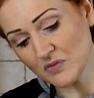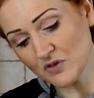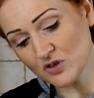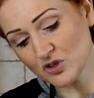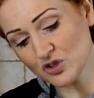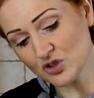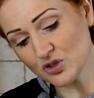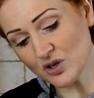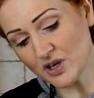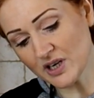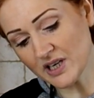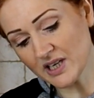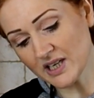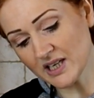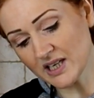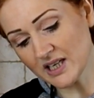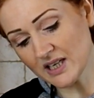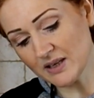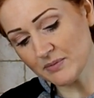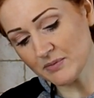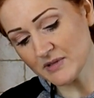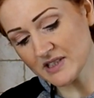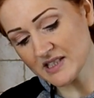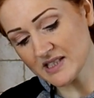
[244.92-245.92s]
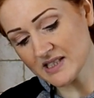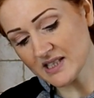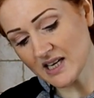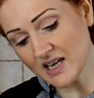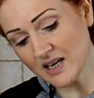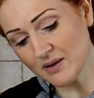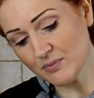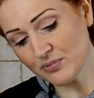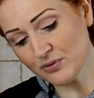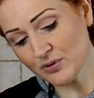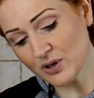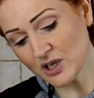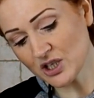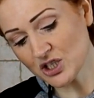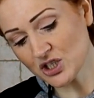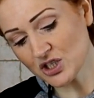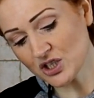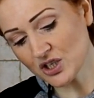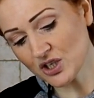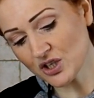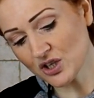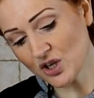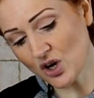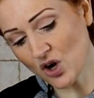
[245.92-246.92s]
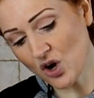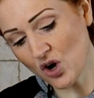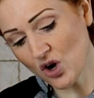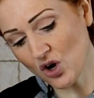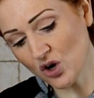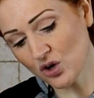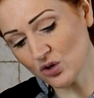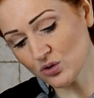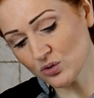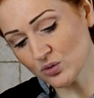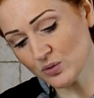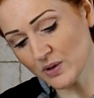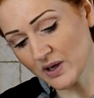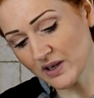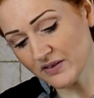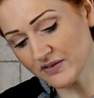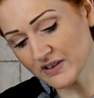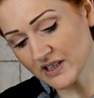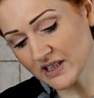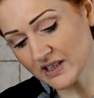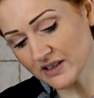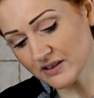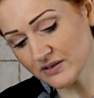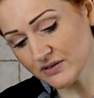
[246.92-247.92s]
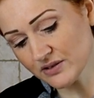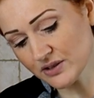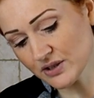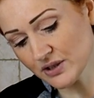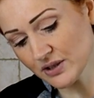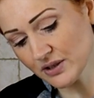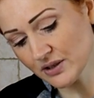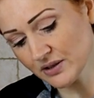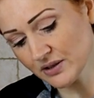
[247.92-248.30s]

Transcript: Try and keep the same pressure the whole way round.